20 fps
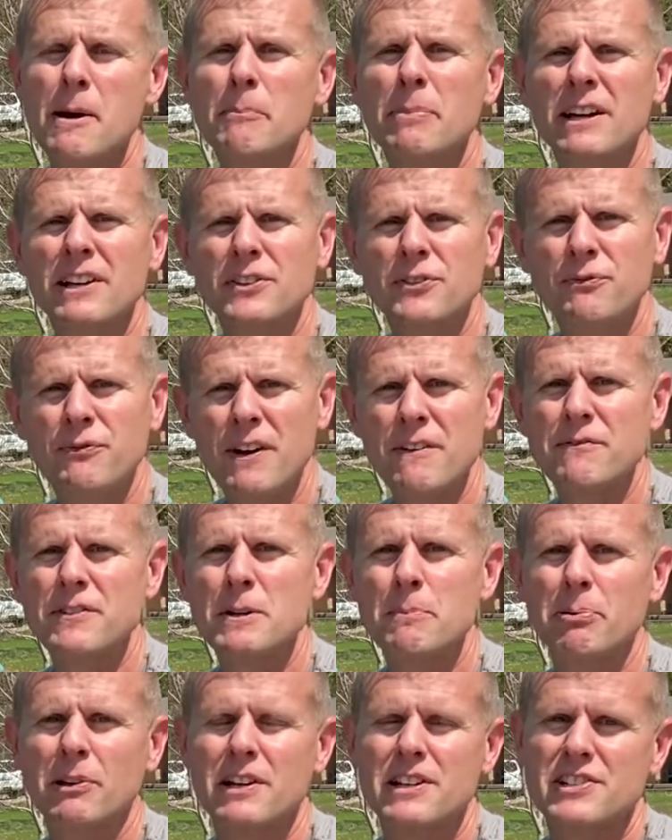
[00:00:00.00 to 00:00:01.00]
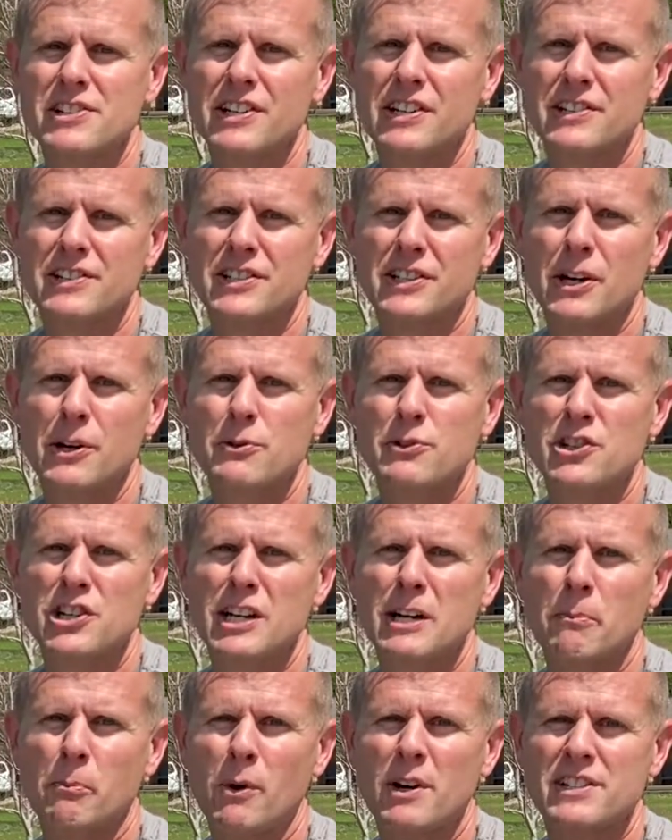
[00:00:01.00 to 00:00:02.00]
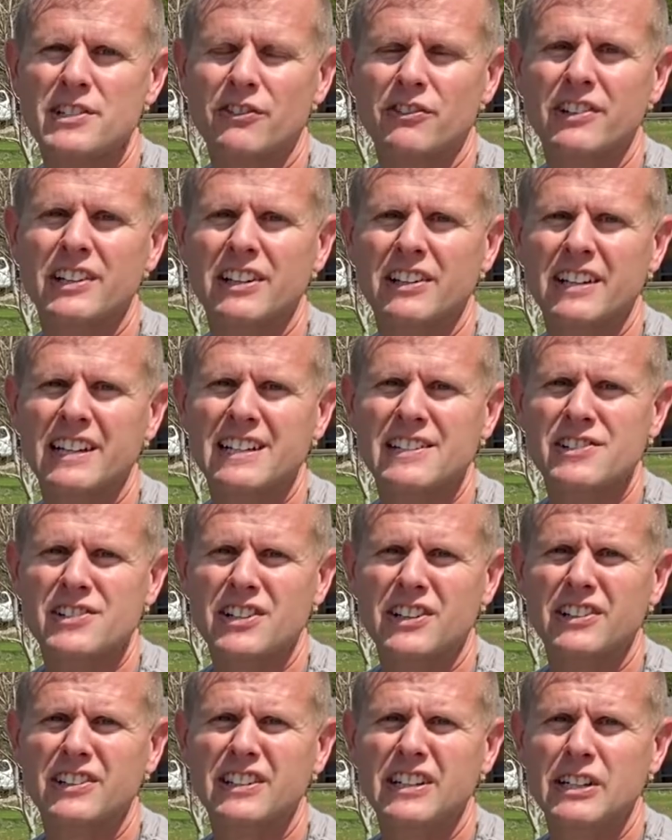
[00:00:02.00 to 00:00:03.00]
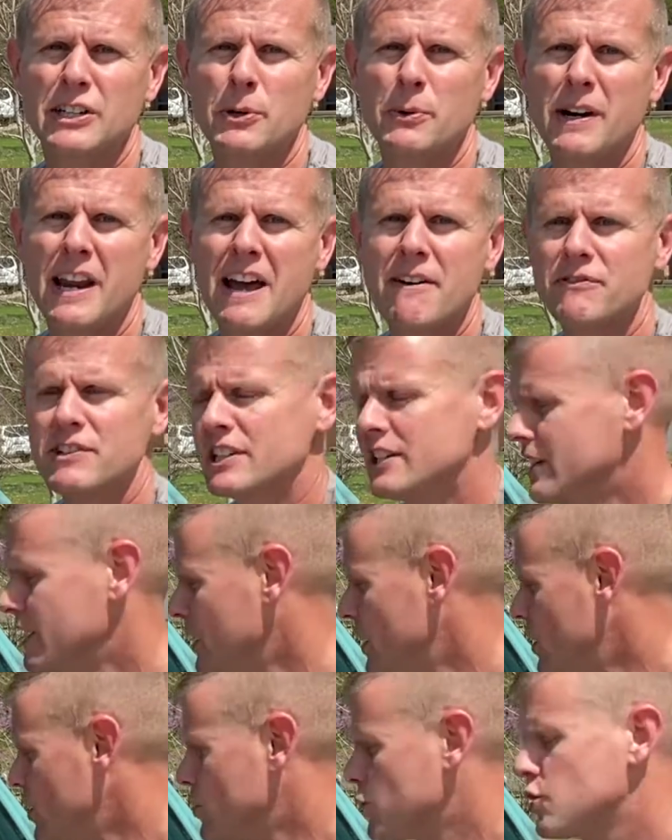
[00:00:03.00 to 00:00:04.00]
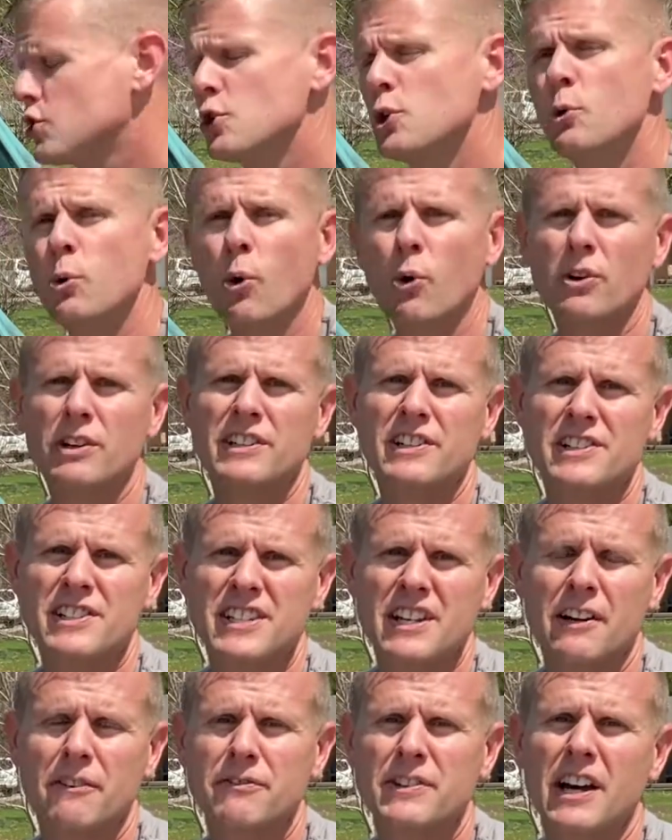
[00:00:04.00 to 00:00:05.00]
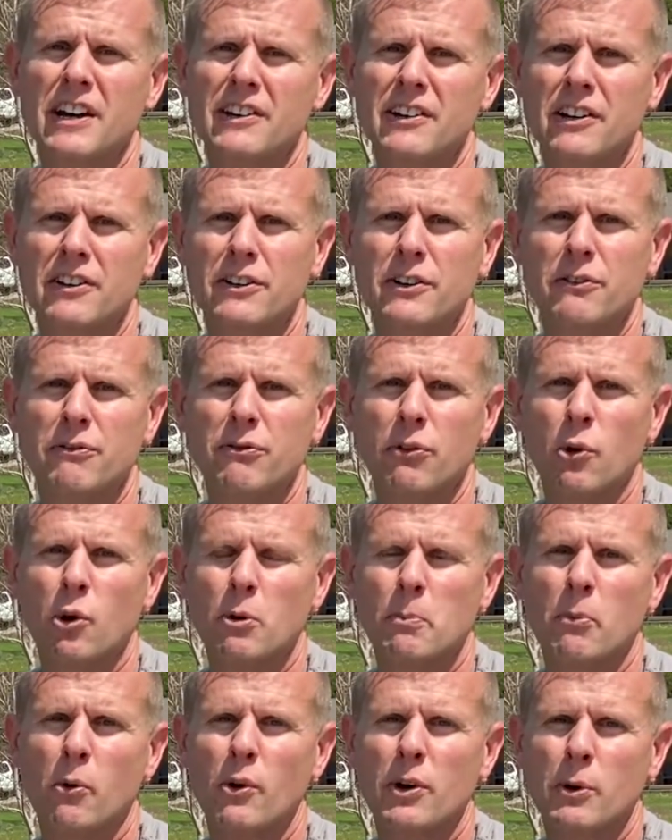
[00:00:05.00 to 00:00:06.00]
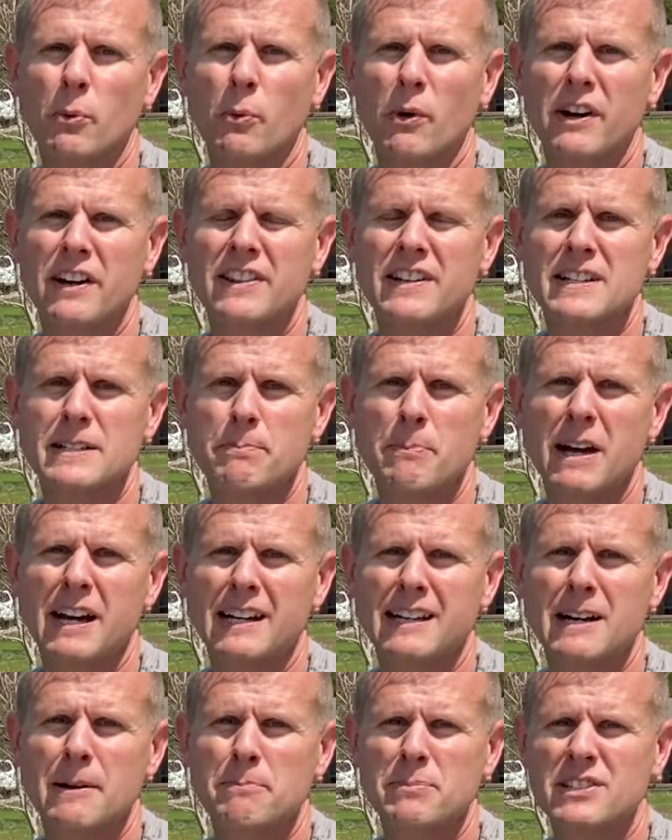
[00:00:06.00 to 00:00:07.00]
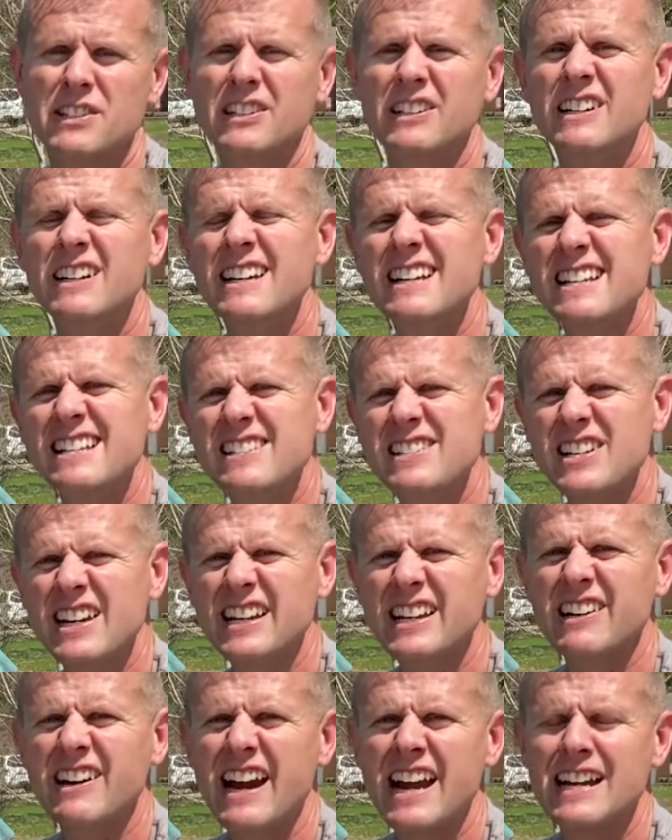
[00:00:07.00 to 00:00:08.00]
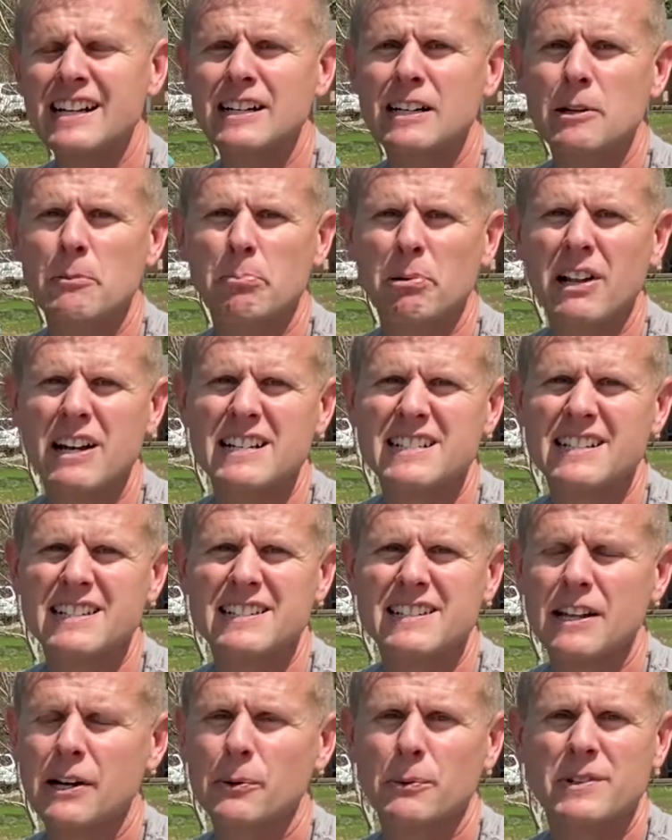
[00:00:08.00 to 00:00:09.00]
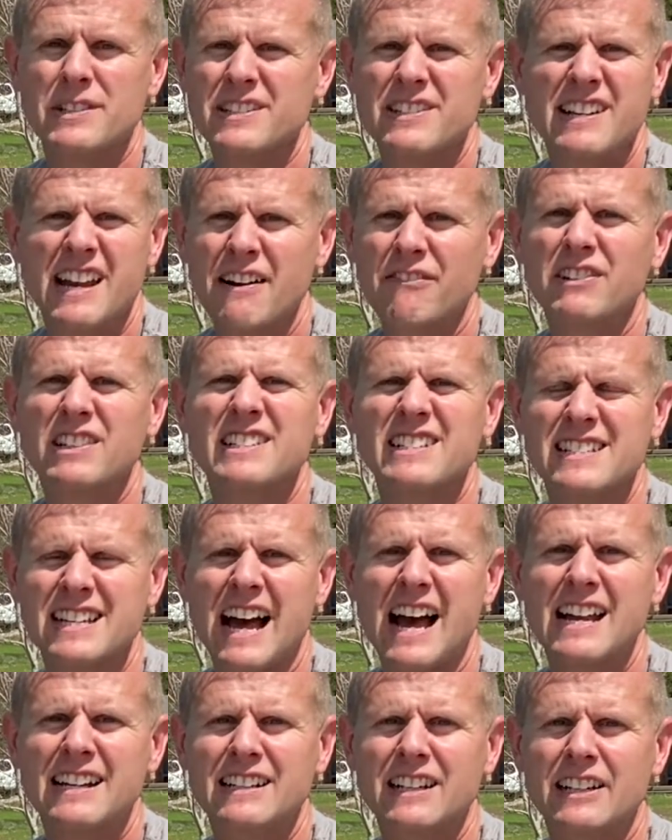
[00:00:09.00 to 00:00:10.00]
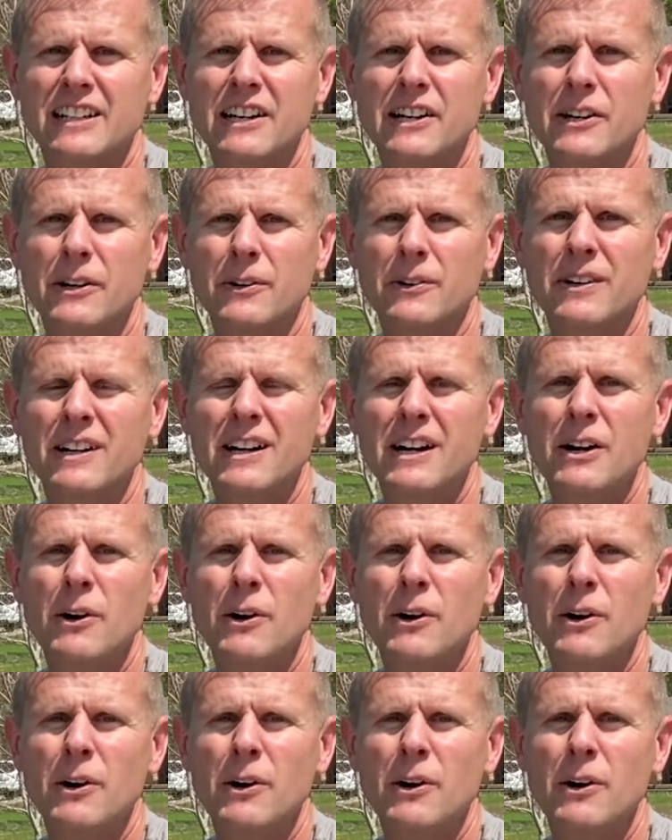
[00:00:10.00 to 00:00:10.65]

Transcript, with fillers: Because 50 plus years ago, GM wasn't really concerned that you would have to shoehorn yourself down on the floorboard of one of these pickups or stick your hand into places that it was never designed to go.